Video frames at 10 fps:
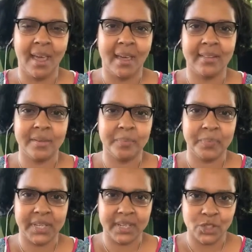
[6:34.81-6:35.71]
And the
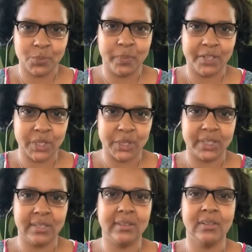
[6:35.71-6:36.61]
Bij
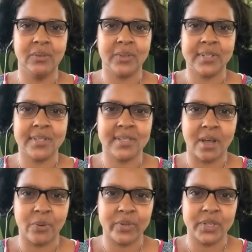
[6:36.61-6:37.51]
mantra or the
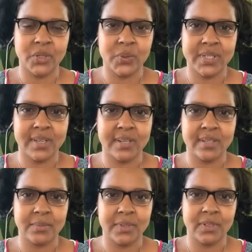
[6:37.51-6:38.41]
sound
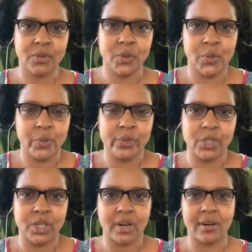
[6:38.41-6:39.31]
associated with the throat
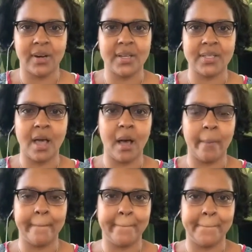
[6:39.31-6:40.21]
chakra is
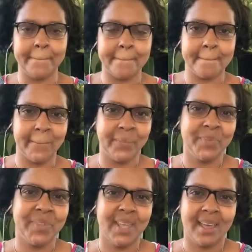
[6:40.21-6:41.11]
hum.
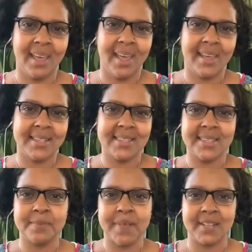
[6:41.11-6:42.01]
It's
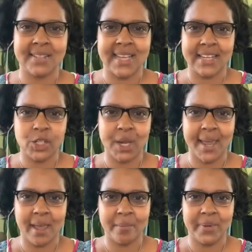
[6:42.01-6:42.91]
spelled H A
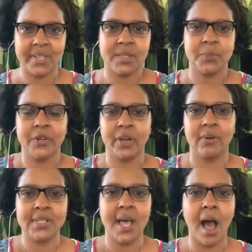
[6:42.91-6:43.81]
M, but it's
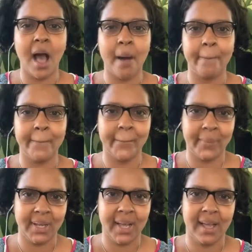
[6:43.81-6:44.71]
pronounced hum,
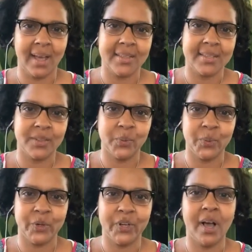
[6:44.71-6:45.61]
as in the
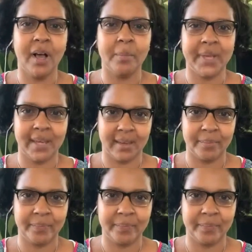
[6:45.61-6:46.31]
word humming.